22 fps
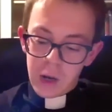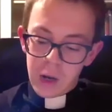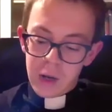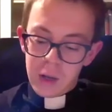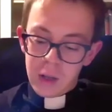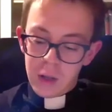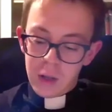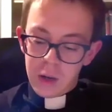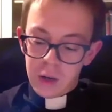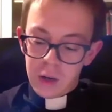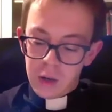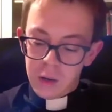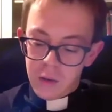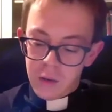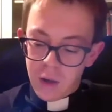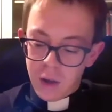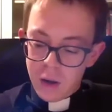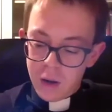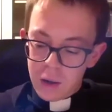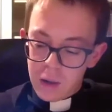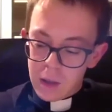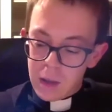der
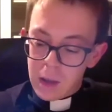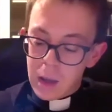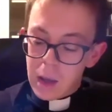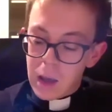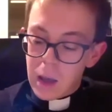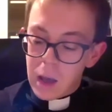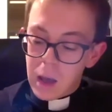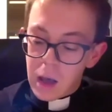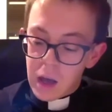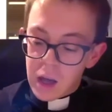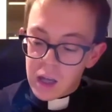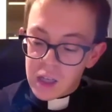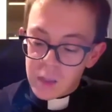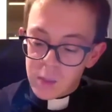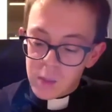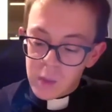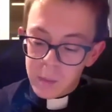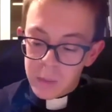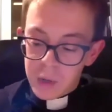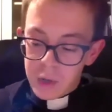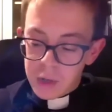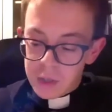Gewalt,
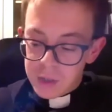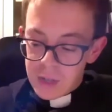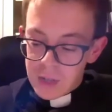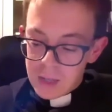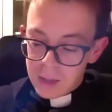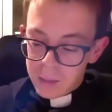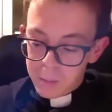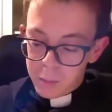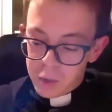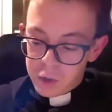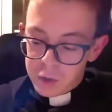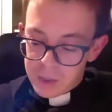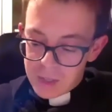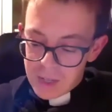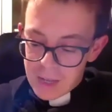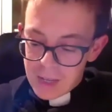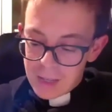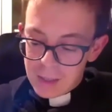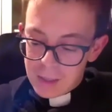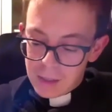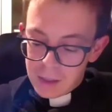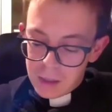Assmann
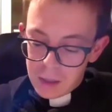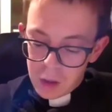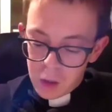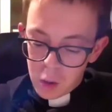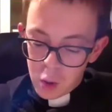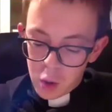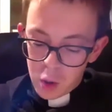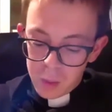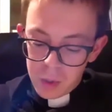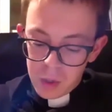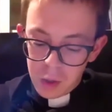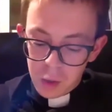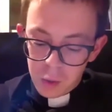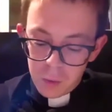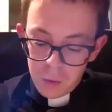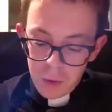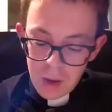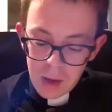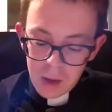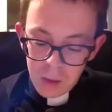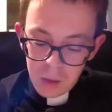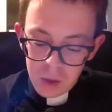presents the topic of
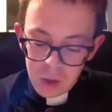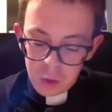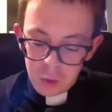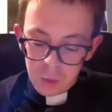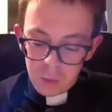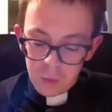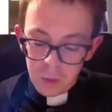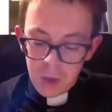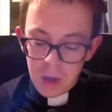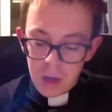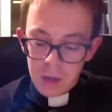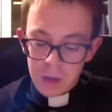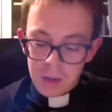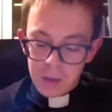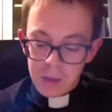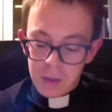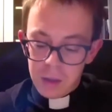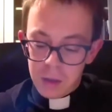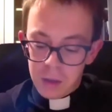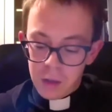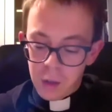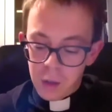language of violence in
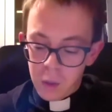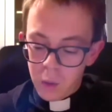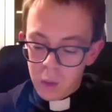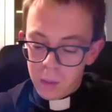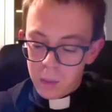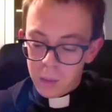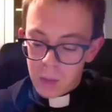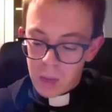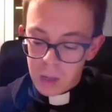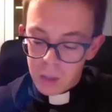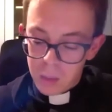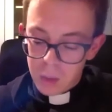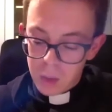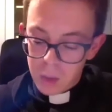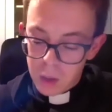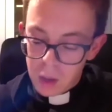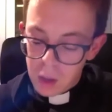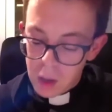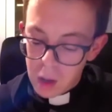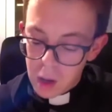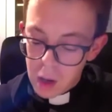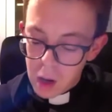the Holy Bible
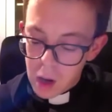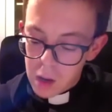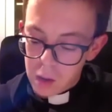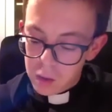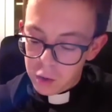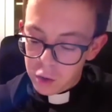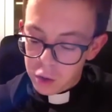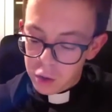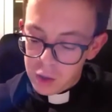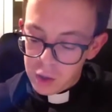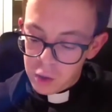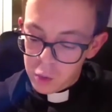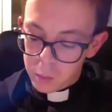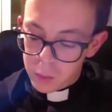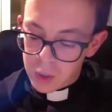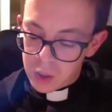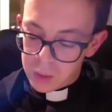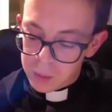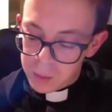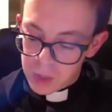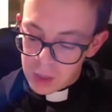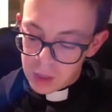under a new
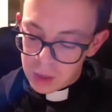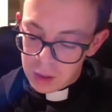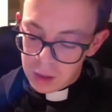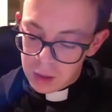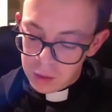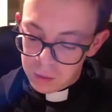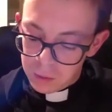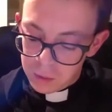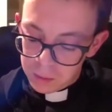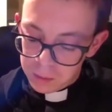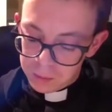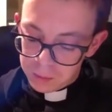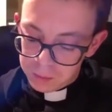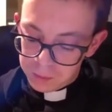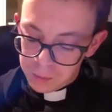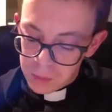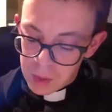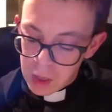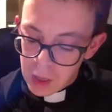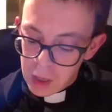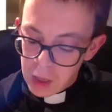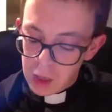perspective.
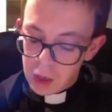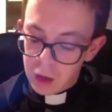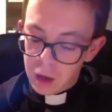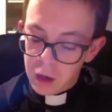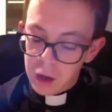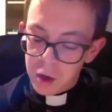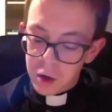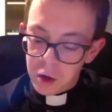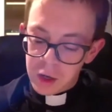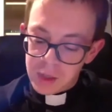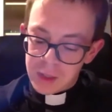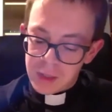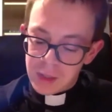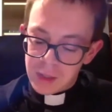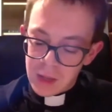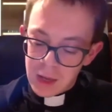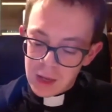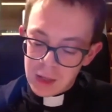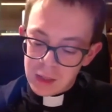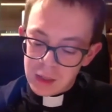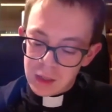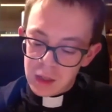He clearly
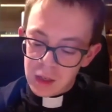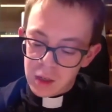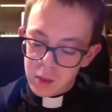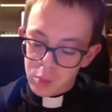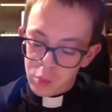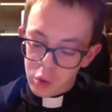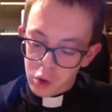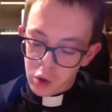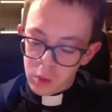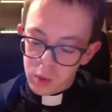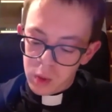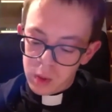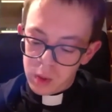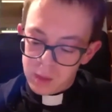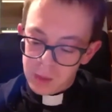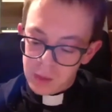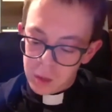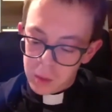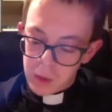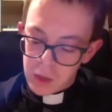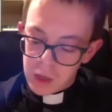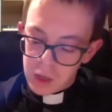states that the problem in
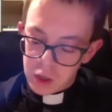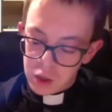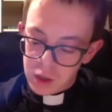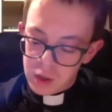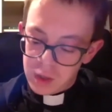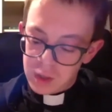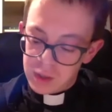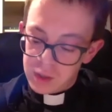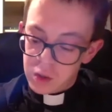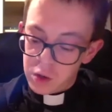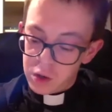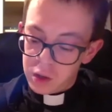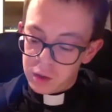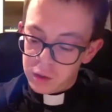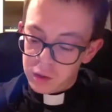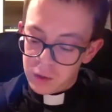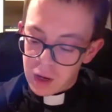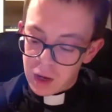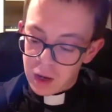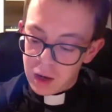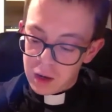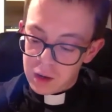question is not the
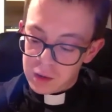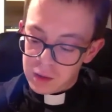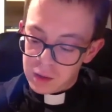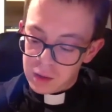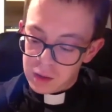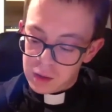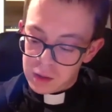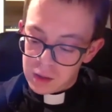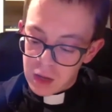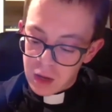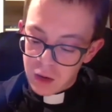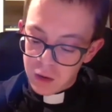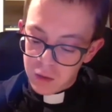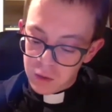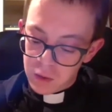violence itself,